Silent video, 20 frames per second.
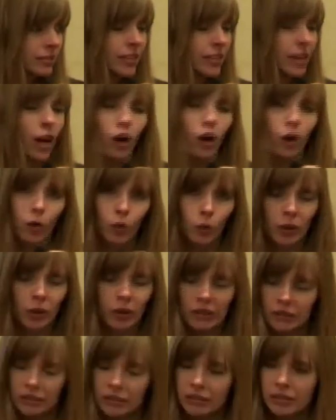No.
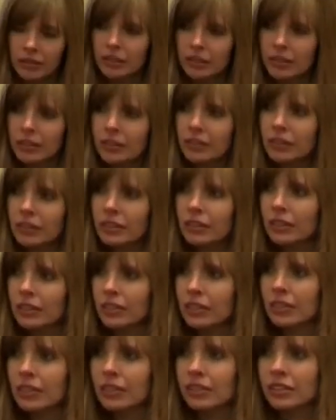
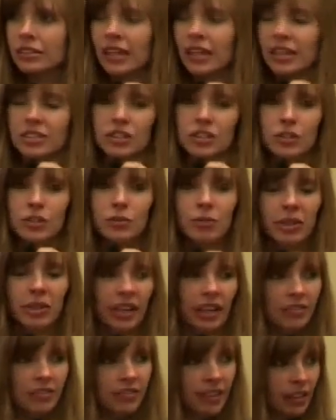That's just what
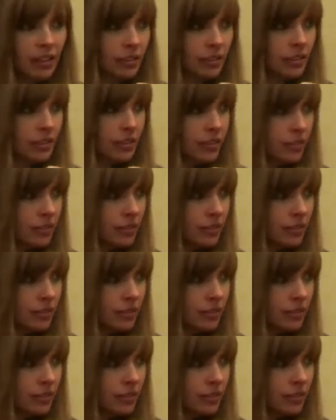I felt.